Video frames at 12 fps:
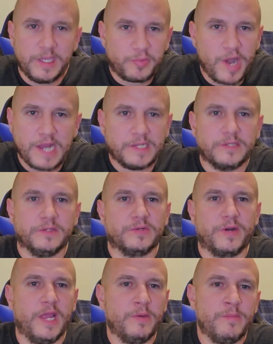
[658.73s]
it practical,
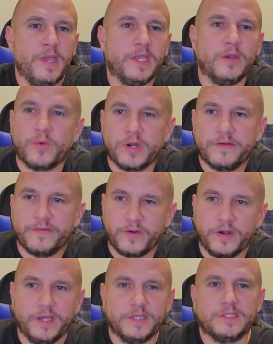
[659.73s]
right? We make it work
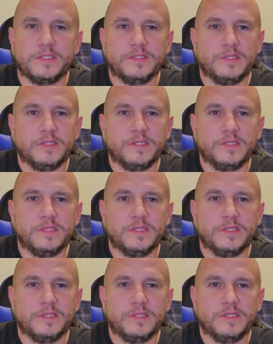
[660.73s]
for us.